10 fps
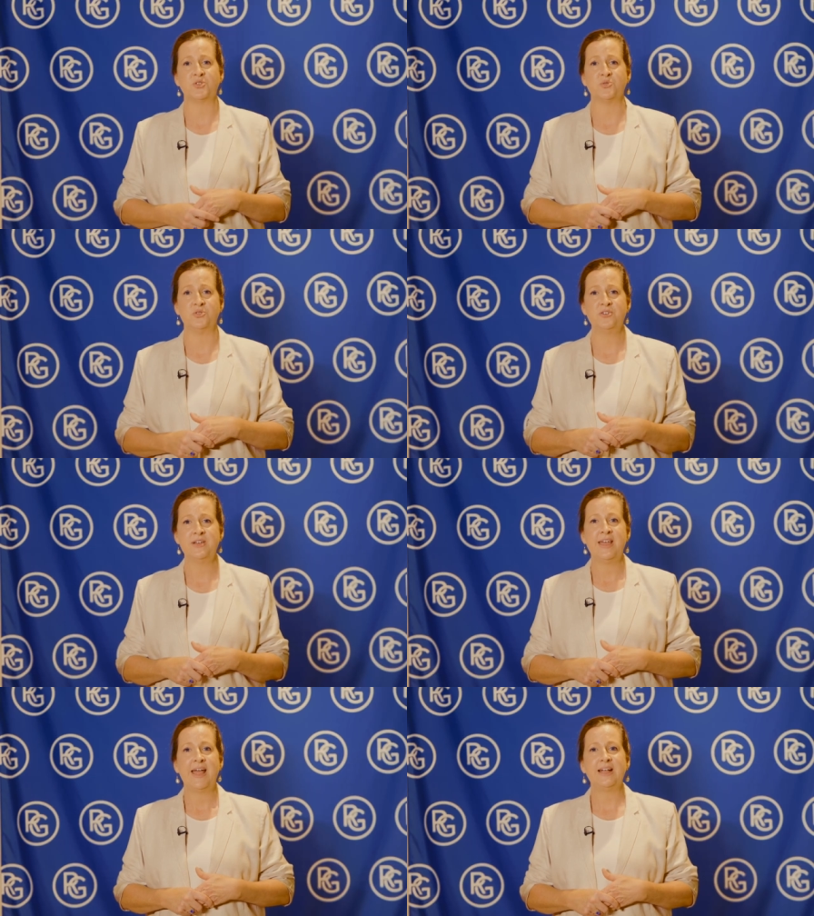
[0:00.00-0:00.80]
door
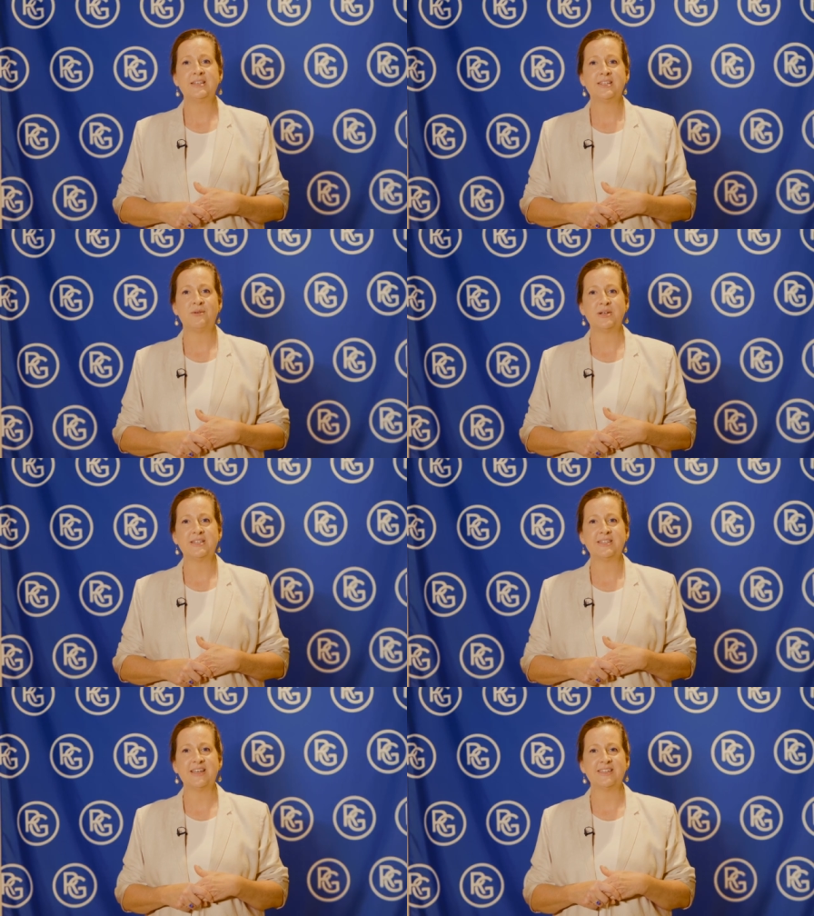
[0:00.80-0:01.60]
and
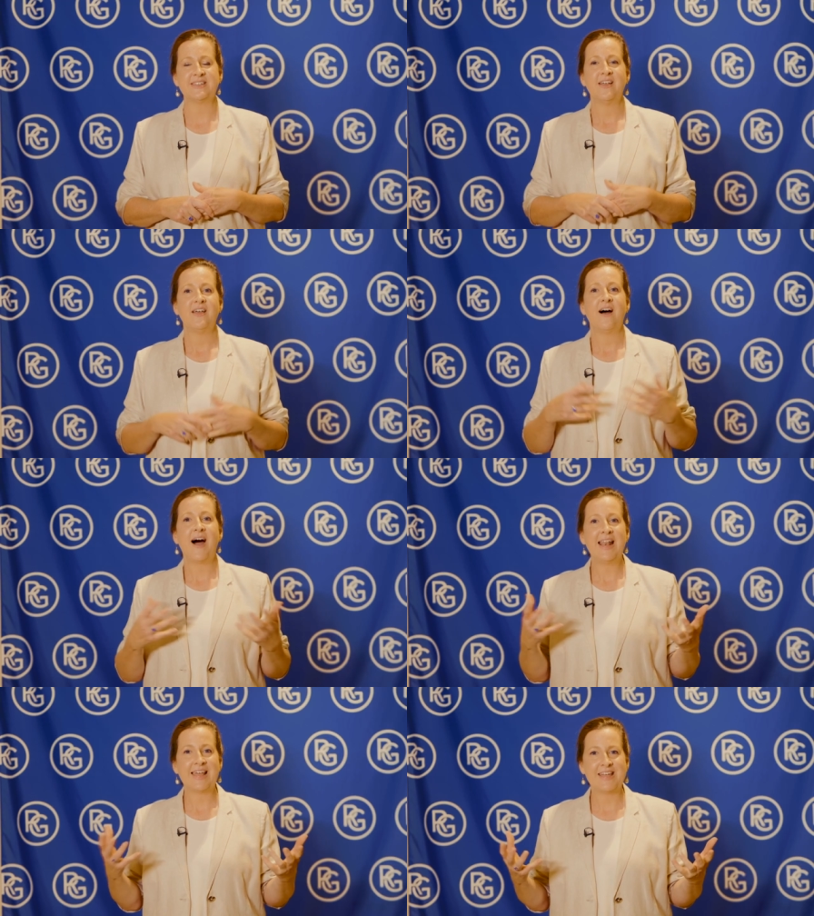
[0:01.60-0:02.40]
someone says,
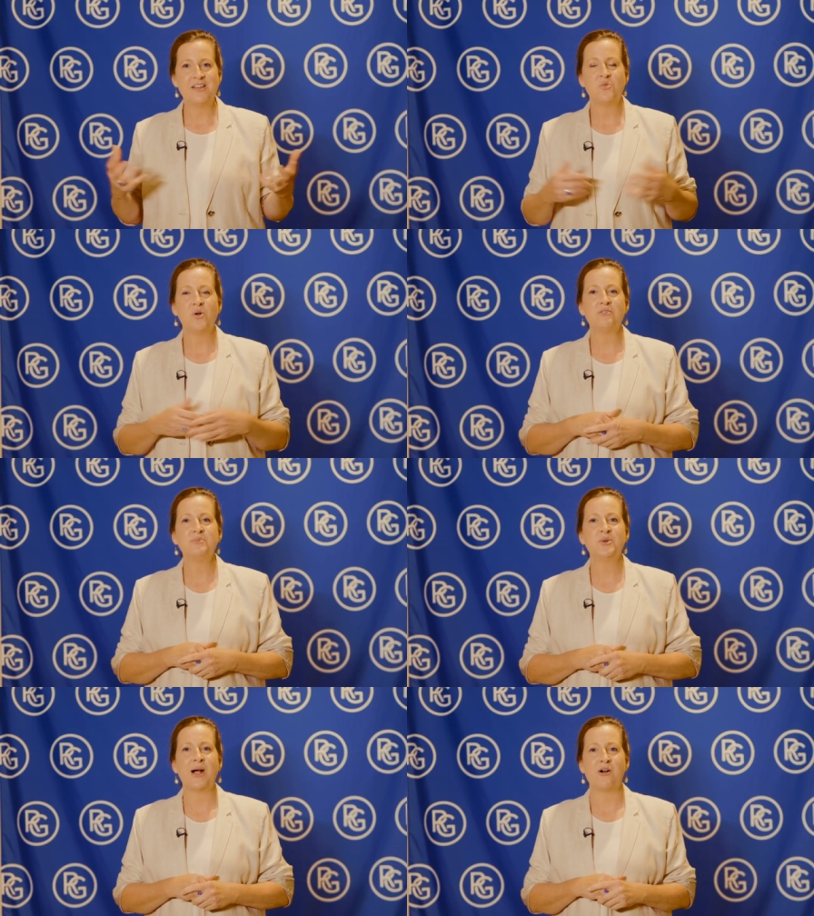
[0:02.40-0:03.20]
Hi Lee, welcome
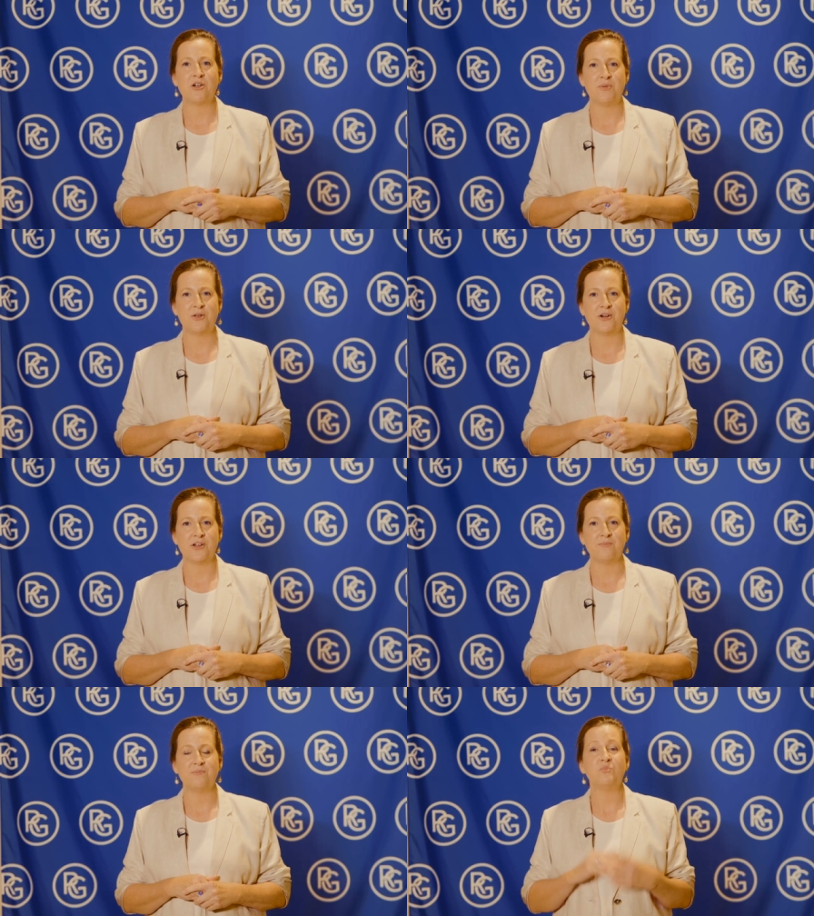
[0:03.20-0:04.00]
to our open
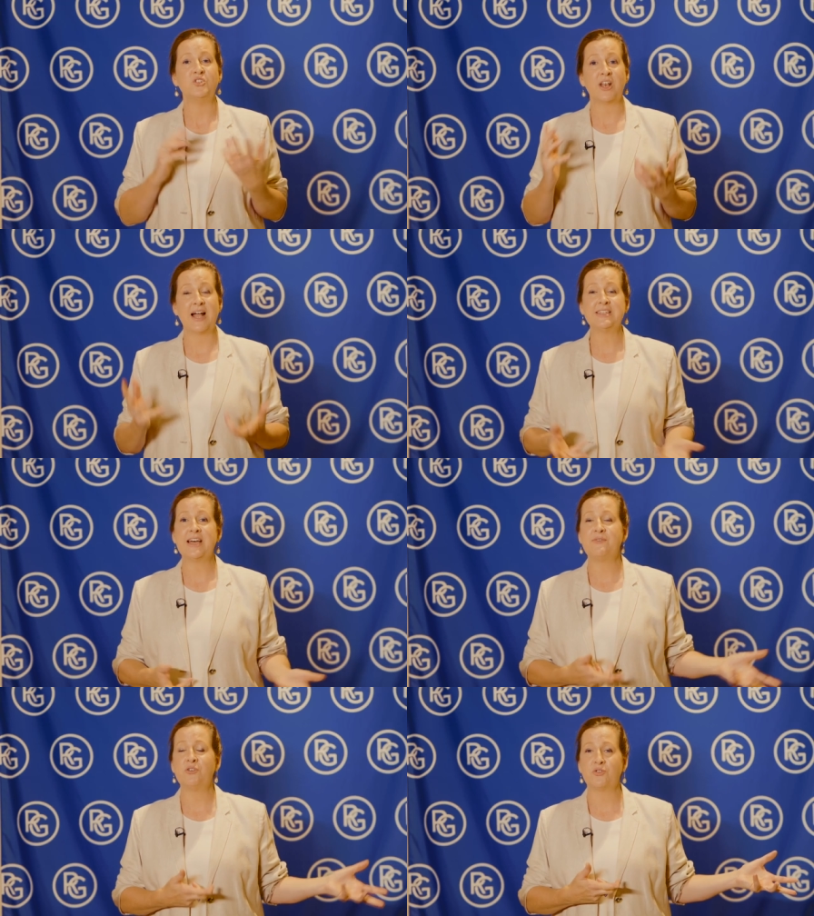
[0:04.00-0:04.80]
home. Would you like to
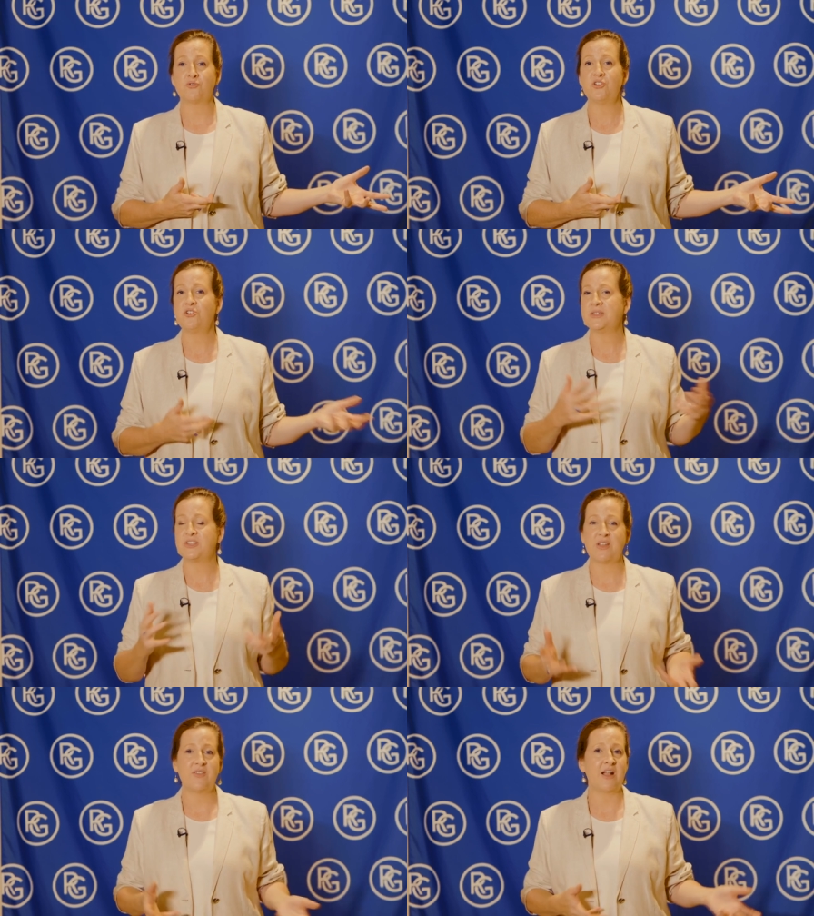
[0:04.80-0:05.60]
have a look through? Is
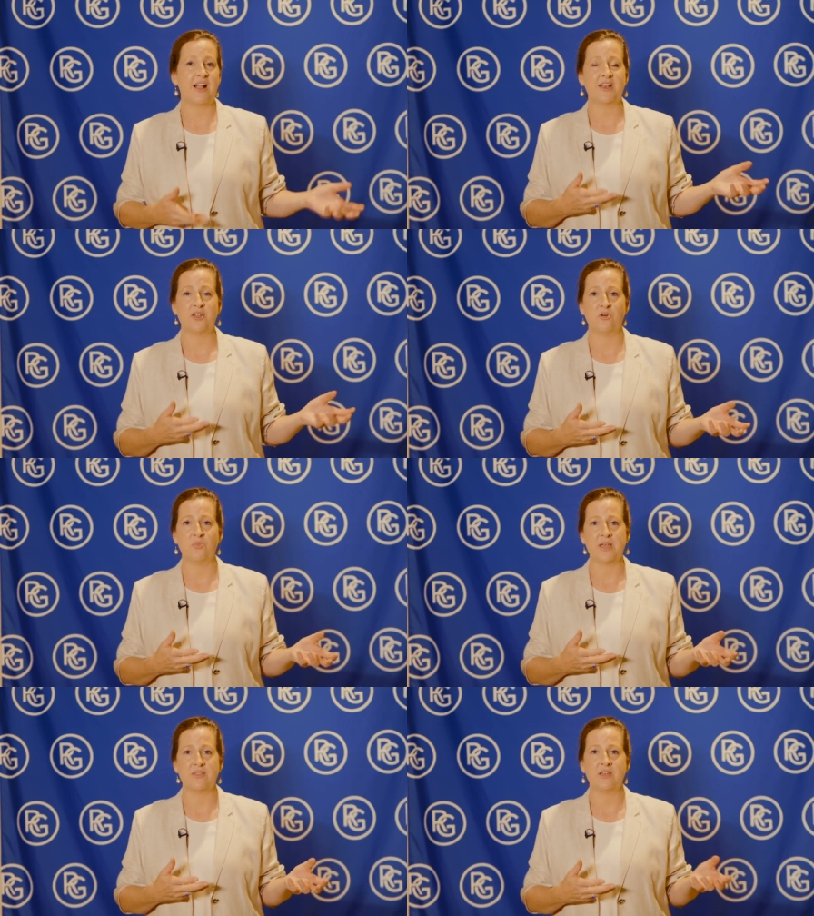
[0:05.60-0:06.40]
there anything I can help
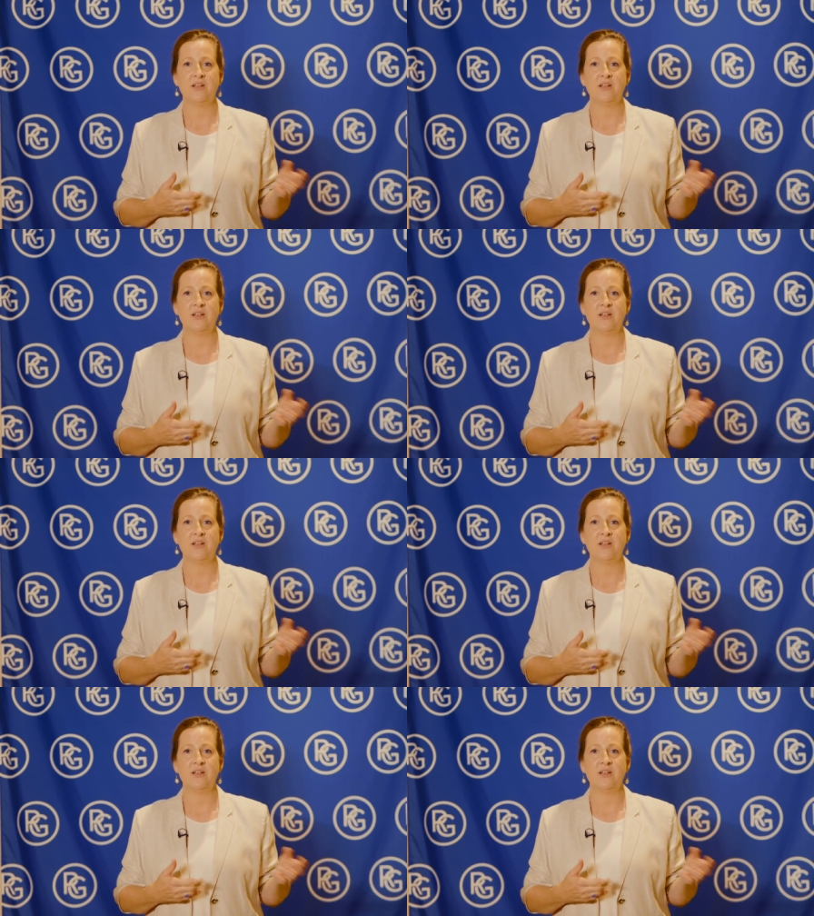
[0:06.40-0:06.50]
with?